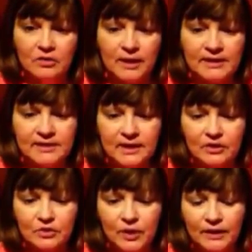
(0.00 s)
So my
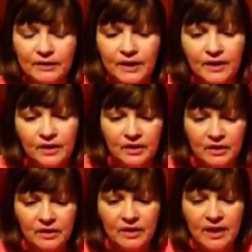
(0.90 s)
center's right there.
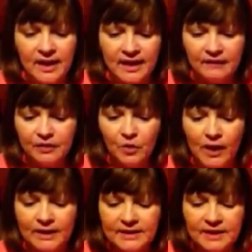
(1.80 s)
And if you
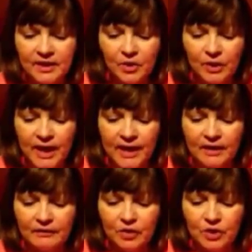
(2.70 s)
wanted to get
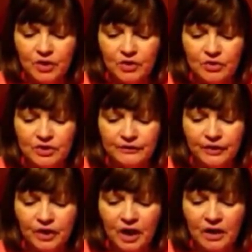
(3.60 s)
creative, you can use
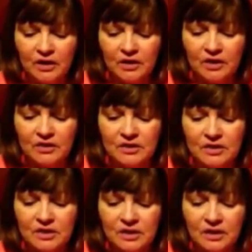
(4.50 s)
different
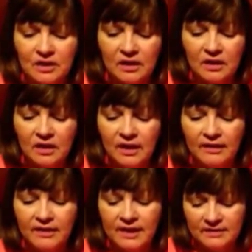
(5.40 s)
colors
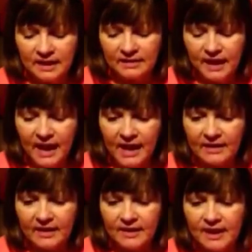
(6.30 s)
and things like
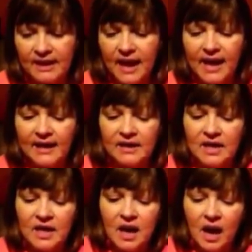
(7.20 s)
that. And then again,
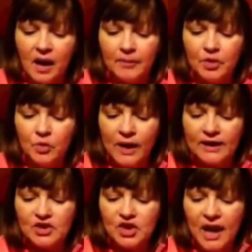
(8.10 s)
you
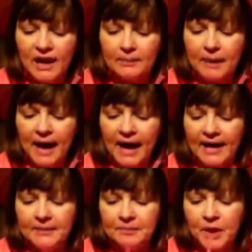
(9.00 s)
want to check
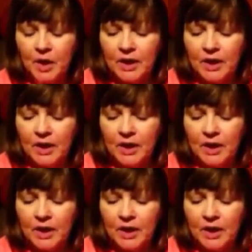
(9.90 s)
by